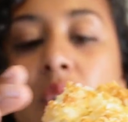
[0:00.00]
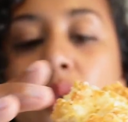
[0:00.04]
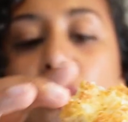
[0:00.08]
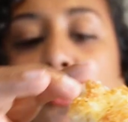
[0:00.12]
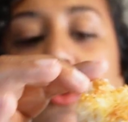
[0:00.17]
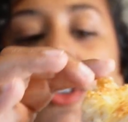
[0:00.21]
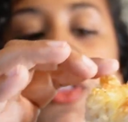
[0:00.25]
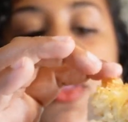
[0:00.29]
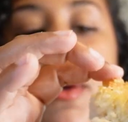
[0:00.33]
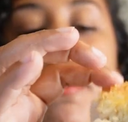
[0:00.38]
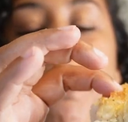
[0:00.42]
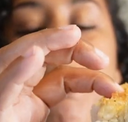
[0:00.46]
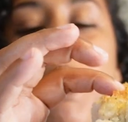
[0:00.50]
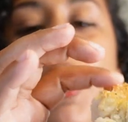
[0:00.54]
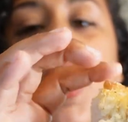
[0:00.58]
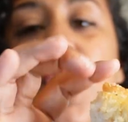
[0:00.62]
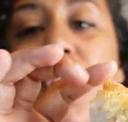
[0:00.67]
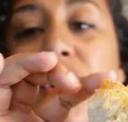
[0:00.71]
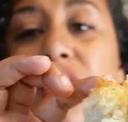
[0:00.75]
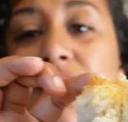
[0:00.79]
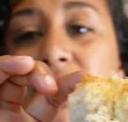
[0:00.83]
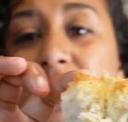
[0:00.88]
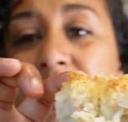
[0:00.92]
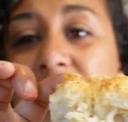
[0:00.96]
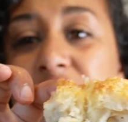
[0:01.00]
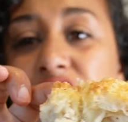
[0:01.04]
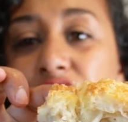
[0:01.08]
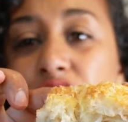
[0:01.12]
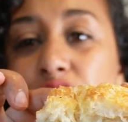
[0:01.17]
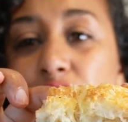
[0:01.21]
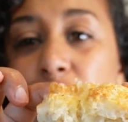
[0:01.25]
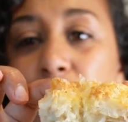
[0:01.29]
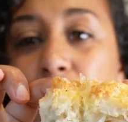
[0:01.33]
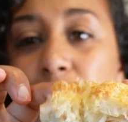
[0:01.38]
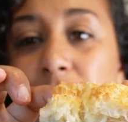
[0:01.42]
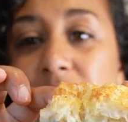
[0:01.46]
with the
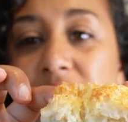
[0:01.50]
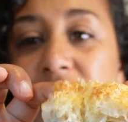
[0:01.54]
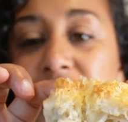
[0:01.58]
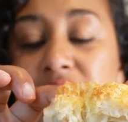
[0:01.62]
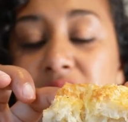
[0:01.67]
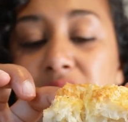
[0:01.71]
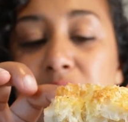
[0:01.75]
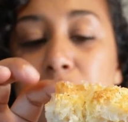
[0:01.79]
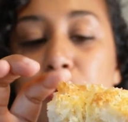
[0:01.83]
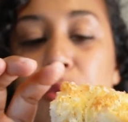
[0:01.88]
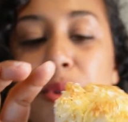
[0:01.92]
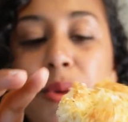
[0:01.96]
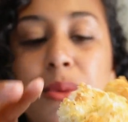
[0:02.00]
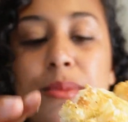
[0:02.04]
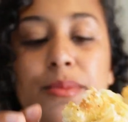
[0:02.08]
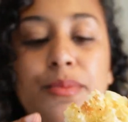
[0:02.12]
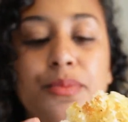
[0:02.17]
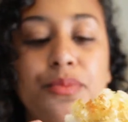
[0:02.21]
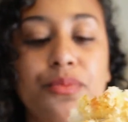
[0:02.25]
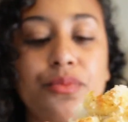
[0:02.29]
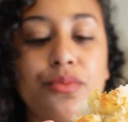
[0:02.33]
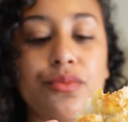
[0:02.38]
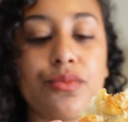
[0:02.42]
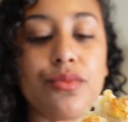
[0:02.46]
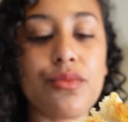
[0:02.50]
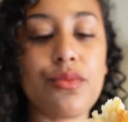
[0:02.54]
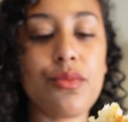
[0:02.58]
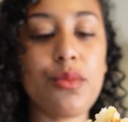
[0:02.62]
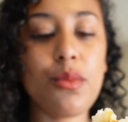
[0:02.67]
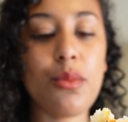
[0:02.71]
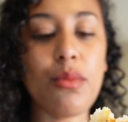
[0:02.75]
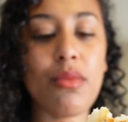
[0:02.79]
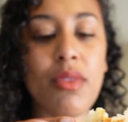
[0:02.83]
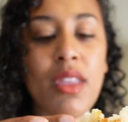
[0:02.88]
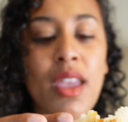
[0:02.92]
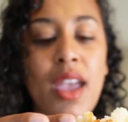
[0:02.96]
perfect crisp
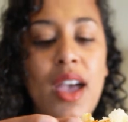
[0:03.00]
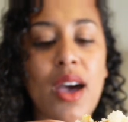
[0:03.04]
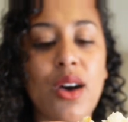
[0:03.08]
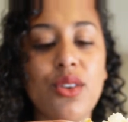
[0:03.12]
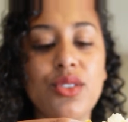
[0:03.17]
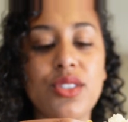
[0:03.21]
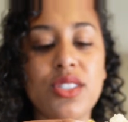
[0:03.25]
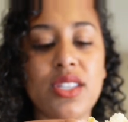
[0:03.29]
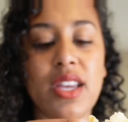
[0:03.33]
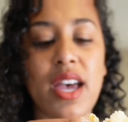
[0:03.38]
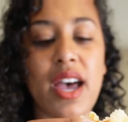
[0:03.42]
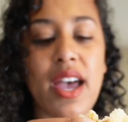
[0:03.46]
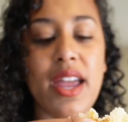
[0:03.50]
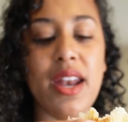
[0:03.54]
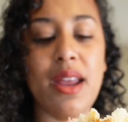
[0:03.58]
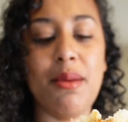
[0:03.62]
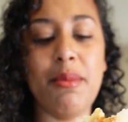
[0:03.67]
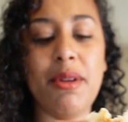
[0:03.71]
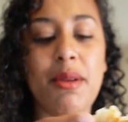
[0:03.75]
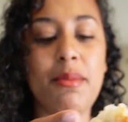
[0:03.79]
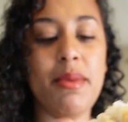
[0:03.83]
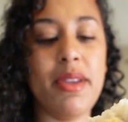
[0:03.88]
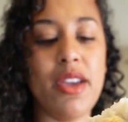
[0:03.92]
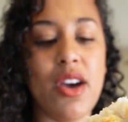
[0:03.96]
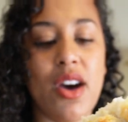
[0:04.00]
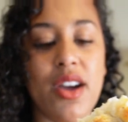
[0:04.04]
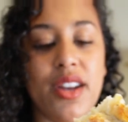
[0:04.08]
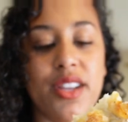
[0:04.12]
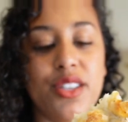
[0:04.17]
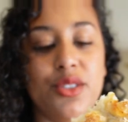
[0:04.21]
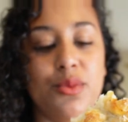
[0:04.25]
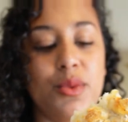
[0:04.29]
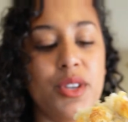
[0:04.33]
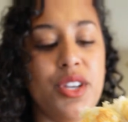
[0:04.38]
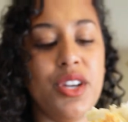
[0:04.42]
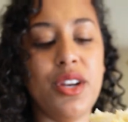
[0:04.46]
outside. I'm gonna be
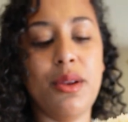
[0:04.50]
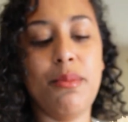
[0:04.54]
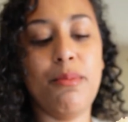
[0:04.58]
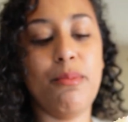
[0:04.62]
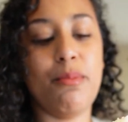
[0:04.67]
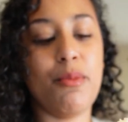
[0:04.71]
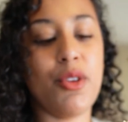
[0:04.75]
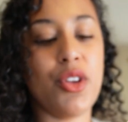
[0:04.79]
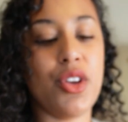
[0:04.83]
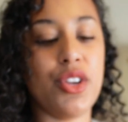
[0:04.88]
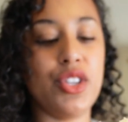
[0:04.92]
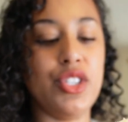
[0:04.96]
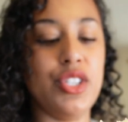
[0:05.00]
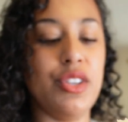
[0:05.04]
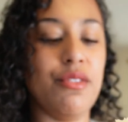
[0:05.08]
honest, we could have cooked